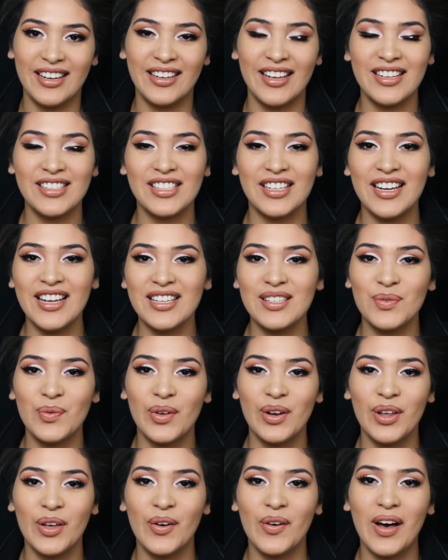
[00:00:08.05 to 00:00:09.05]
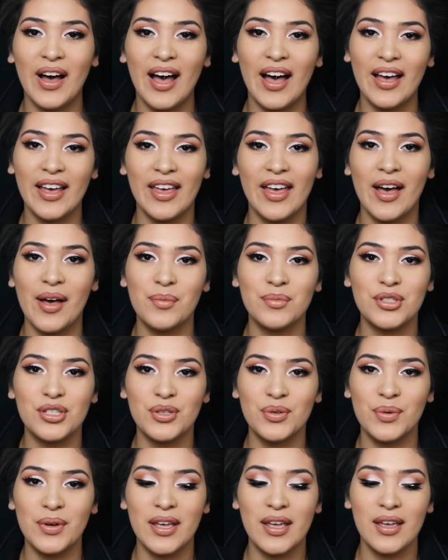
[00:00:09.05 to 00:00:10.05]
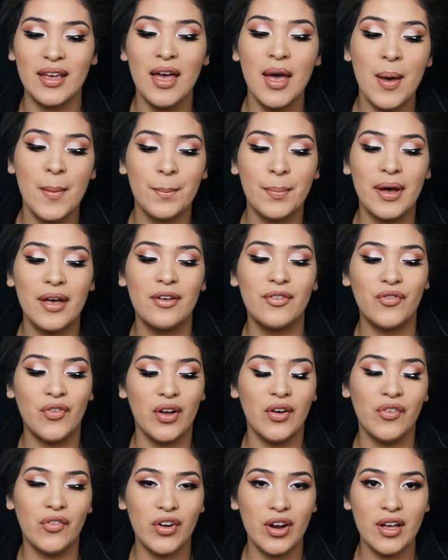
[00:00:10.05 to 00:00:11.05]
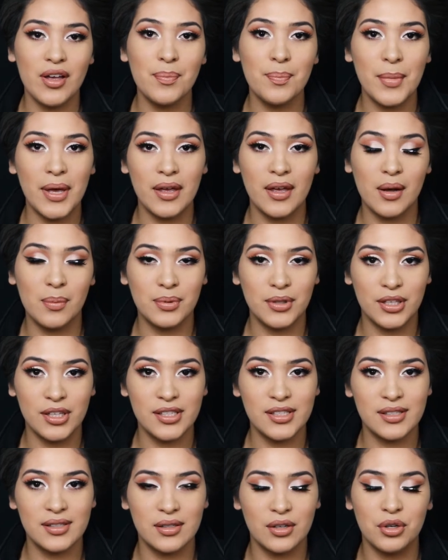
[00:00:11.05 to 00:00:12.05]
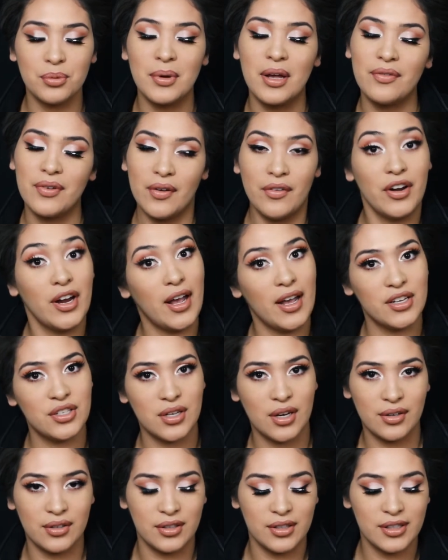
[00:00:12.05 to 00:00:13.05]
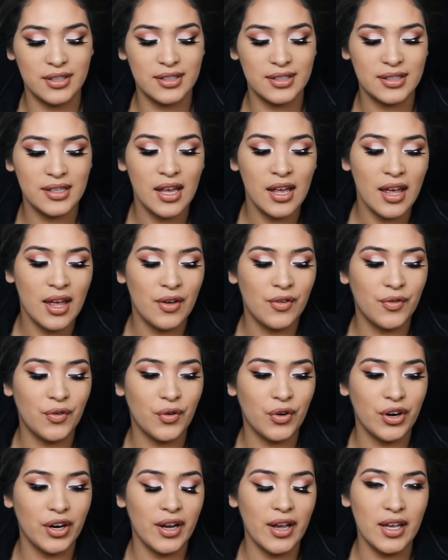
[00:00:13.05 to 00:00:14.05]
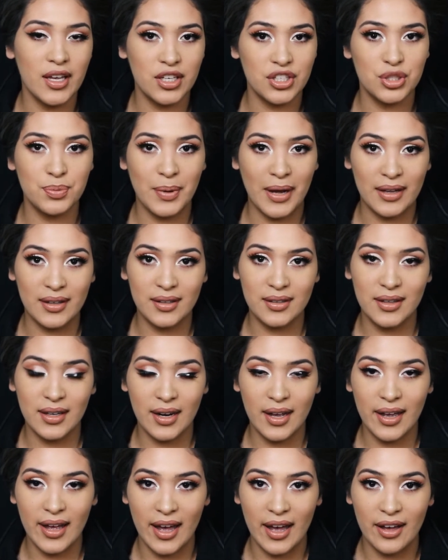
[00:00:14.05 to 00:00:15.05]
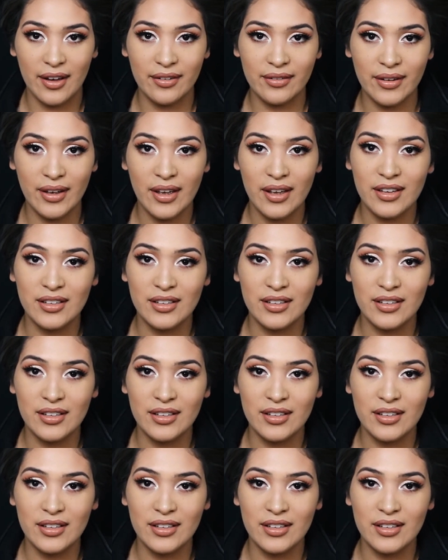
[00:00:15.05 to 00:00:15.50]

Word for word: In today's video, I am doing my favorite makeup looks or my favorite eyeshadow looks for each palette that I have.